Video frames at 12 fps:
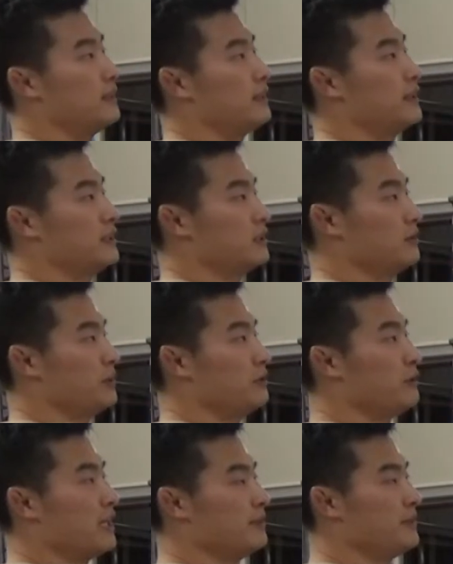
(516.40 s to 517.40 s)
this will be
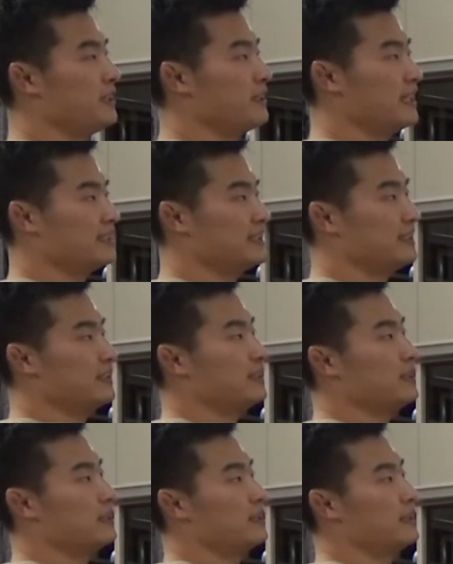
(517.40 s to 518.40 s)
one amino acid,
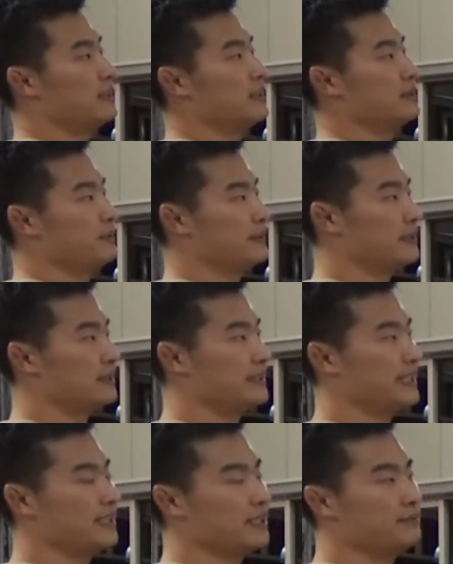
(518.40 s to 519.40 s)
there'll be a
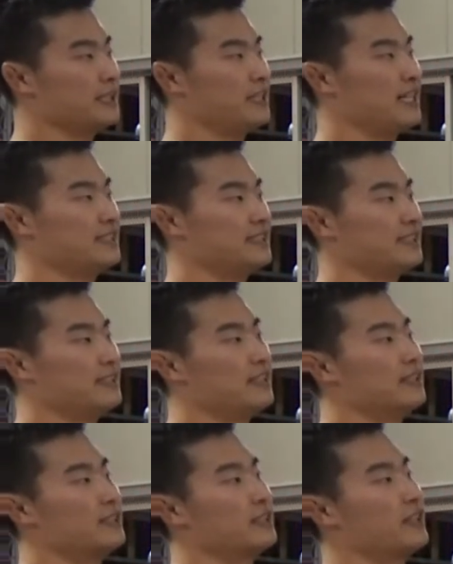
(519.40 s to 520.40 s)
second amino acid,
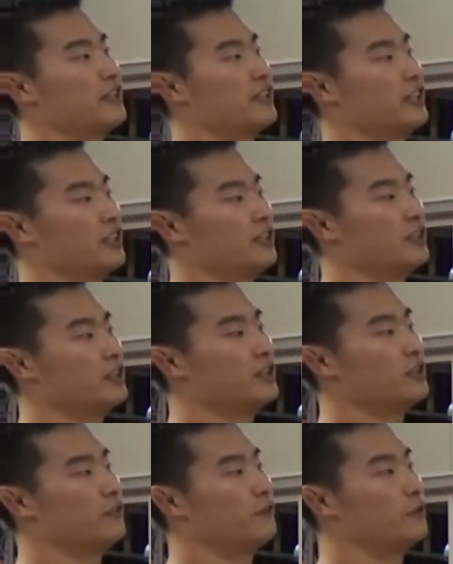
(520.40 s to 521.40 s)
third,
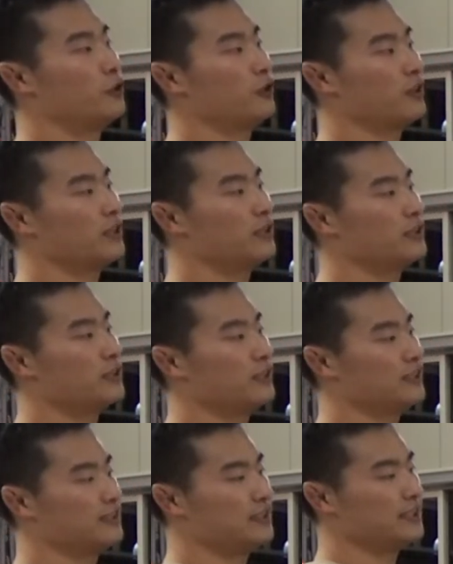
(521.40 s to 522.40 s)
fourth. So
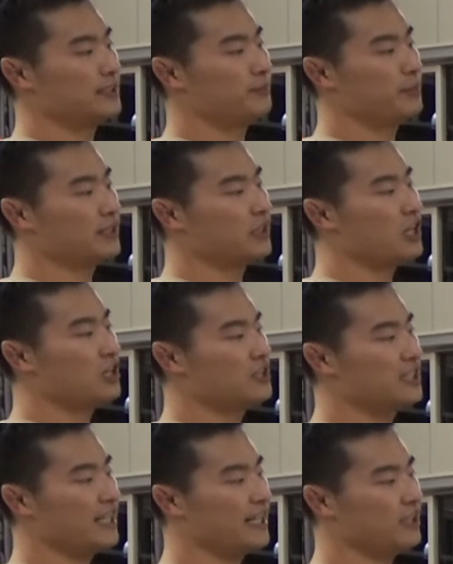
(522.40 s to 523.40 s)
this is just a big long
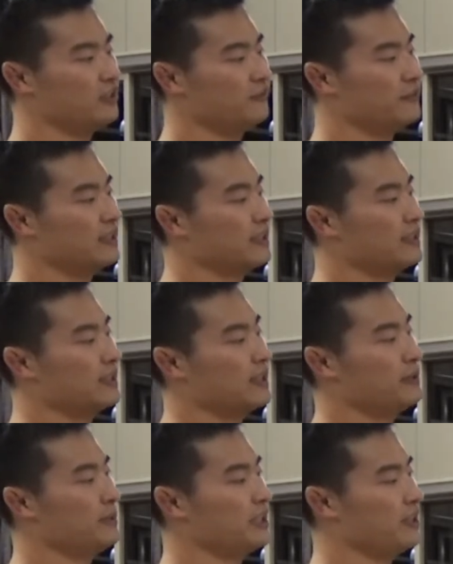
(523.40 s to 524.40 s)
chain of
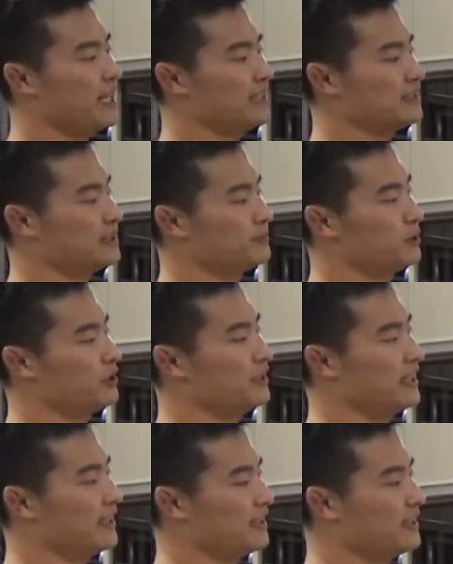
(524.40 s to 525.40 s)
amino acids put
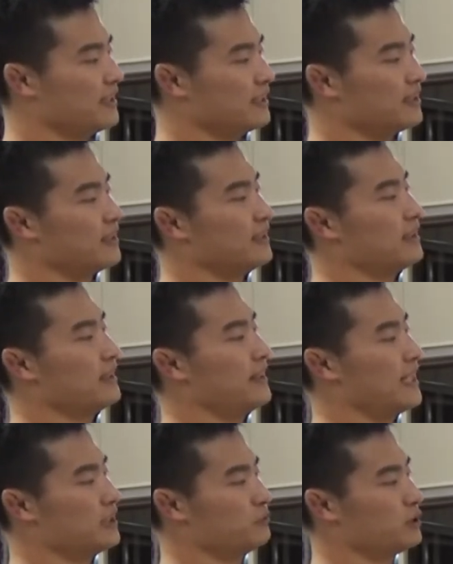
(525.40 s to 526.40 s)
together.
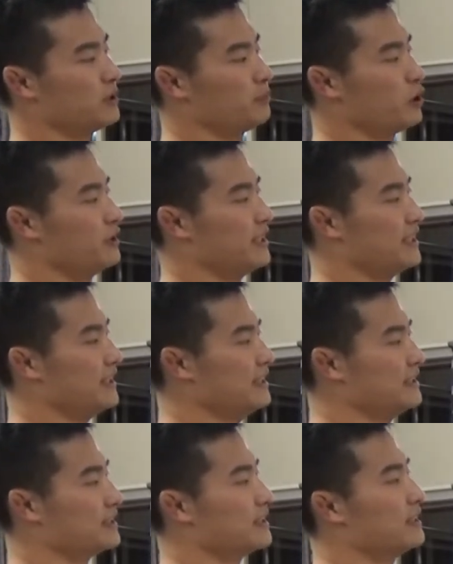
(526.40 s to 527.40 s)
That's what a protein
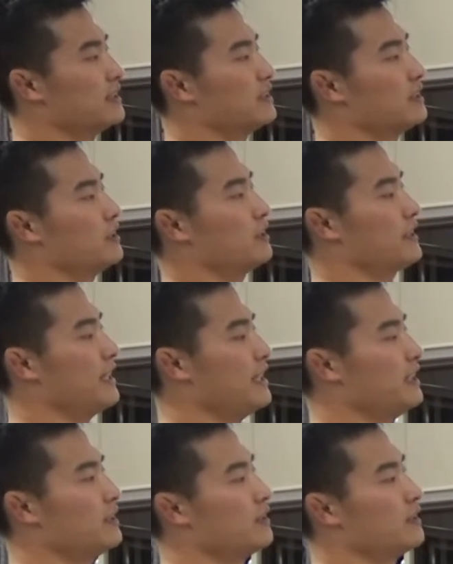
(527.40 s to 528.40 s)
is,
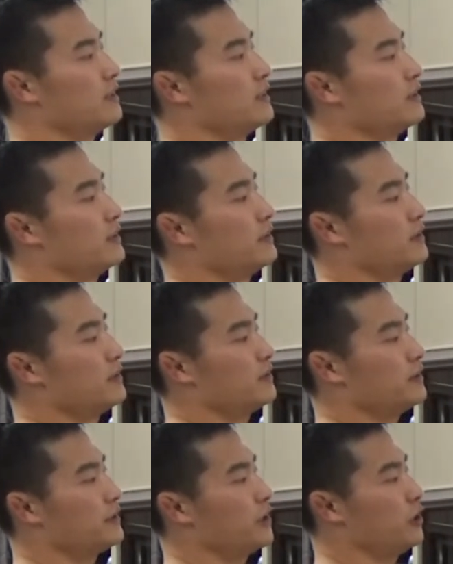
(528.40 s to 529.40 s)
okay?
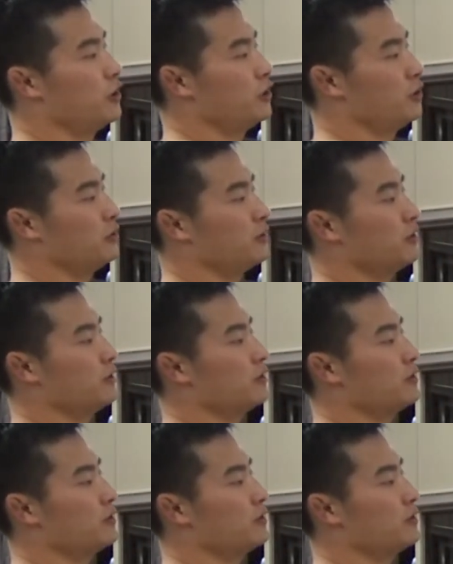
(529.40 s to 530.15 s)
So